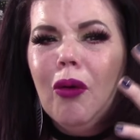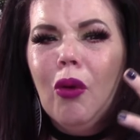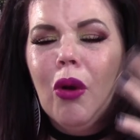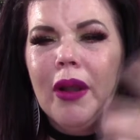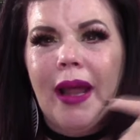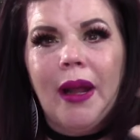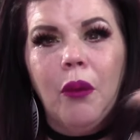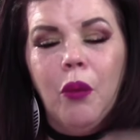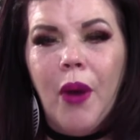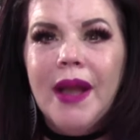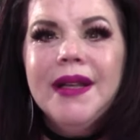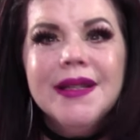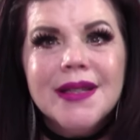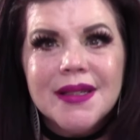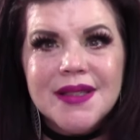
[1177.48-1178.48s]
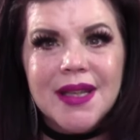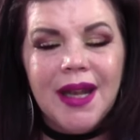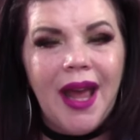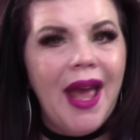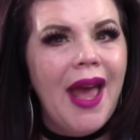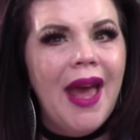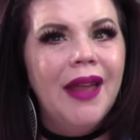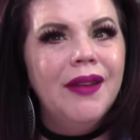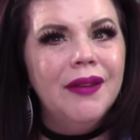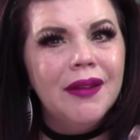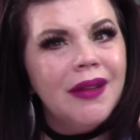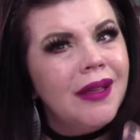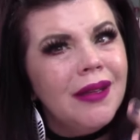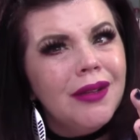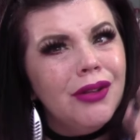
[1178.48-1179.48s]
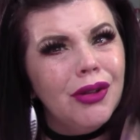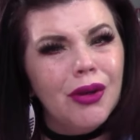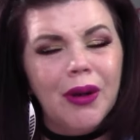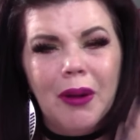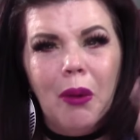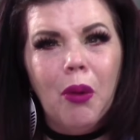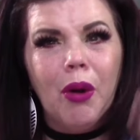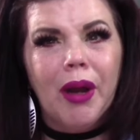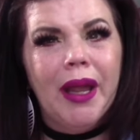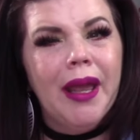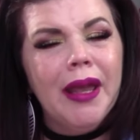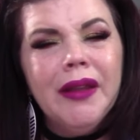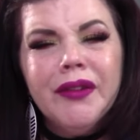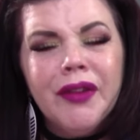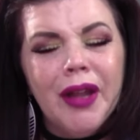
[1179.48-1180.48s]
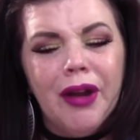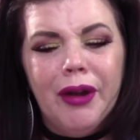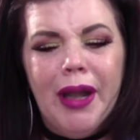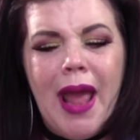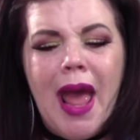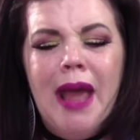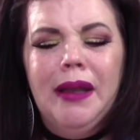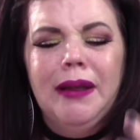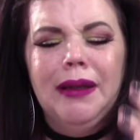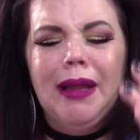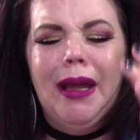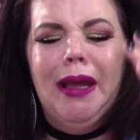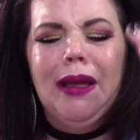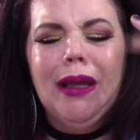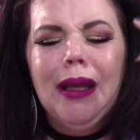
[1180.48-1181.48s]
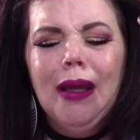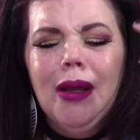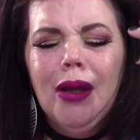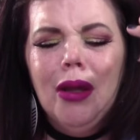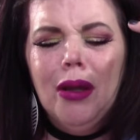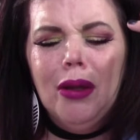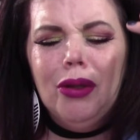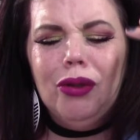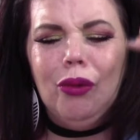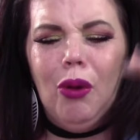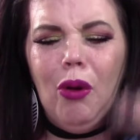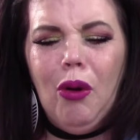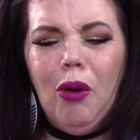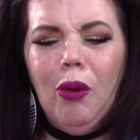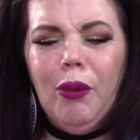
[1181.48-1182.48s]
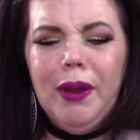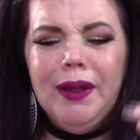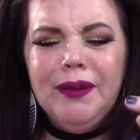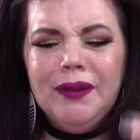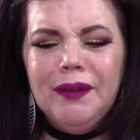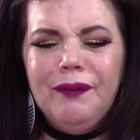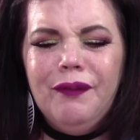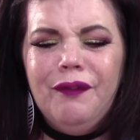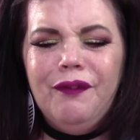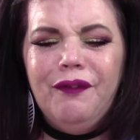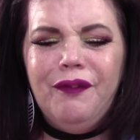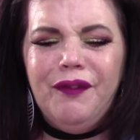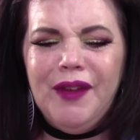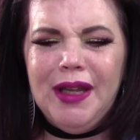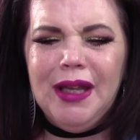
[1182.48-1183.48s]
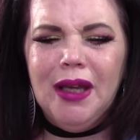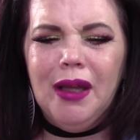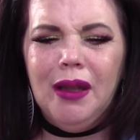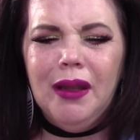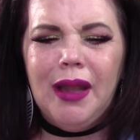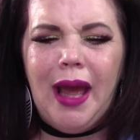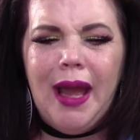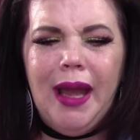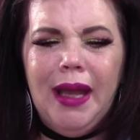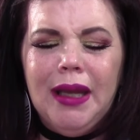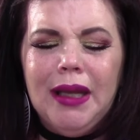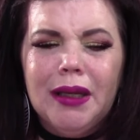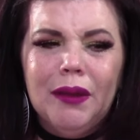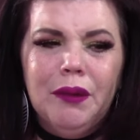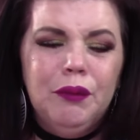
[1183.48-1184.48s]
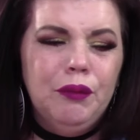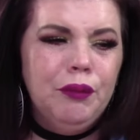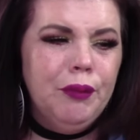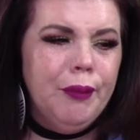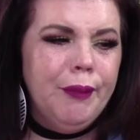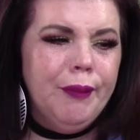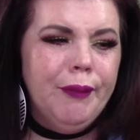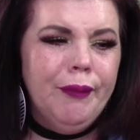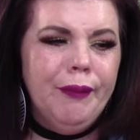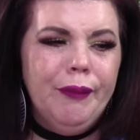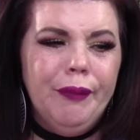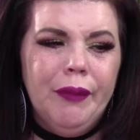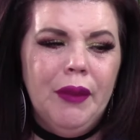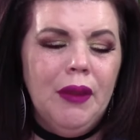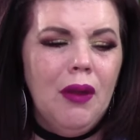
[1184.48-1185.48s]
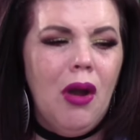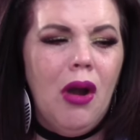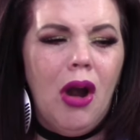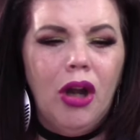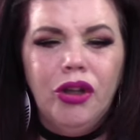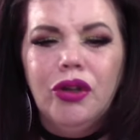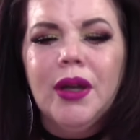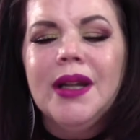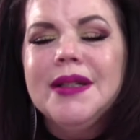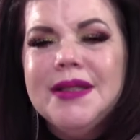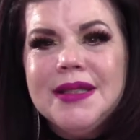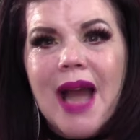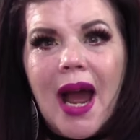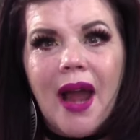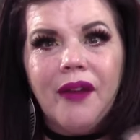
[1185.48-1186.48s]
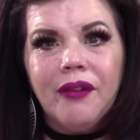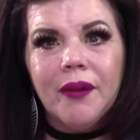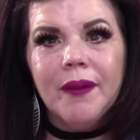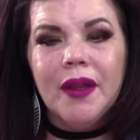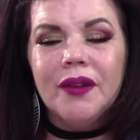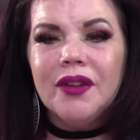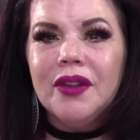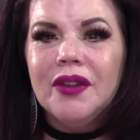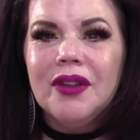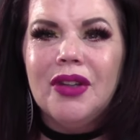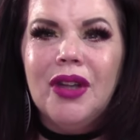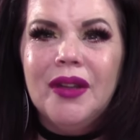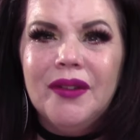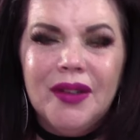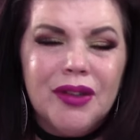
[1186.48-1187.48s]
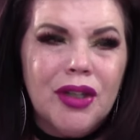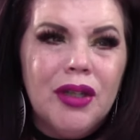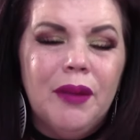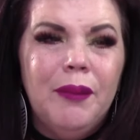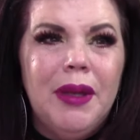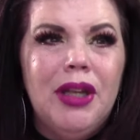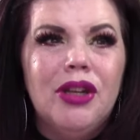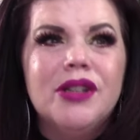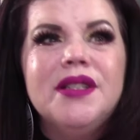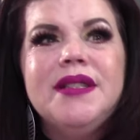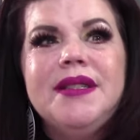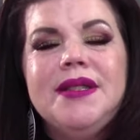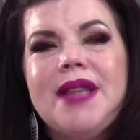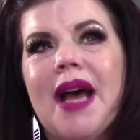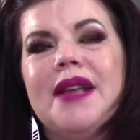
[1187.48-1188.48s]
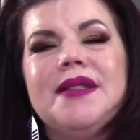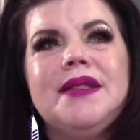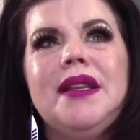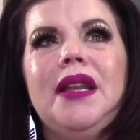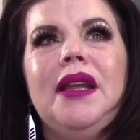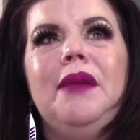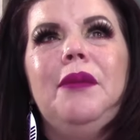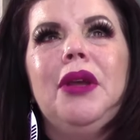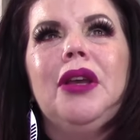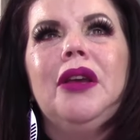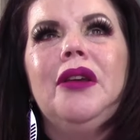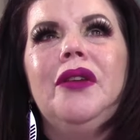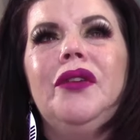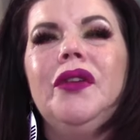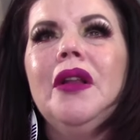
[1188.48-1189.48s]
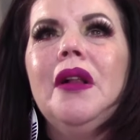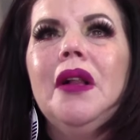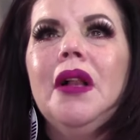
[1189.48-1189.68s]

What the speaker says: when does it end? You know, or is there an end? Like, you always feel like, are you going to die from this? Is this going to be your destiny? Because